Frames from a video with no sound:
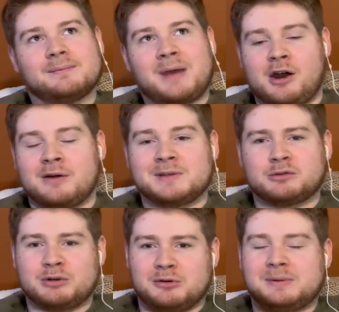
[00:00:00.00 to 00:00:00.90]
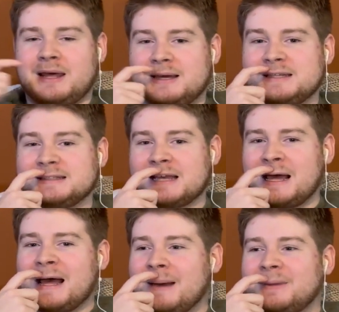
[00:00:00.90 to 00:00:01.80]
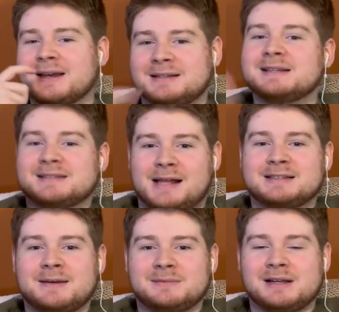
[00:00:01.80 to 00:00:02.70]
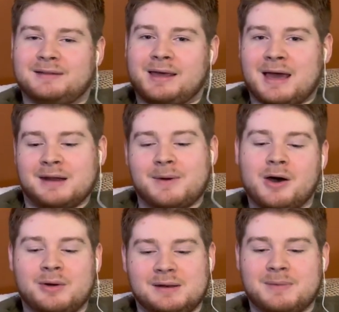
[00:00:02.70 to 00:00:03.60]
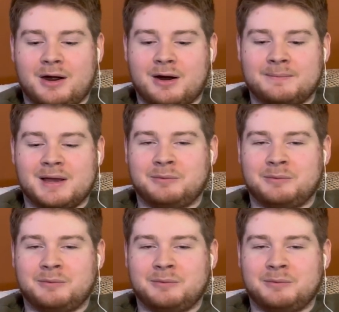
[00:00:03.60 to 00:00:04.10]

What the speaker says: Param is a real place because he sends him to Lake Kenepo in Param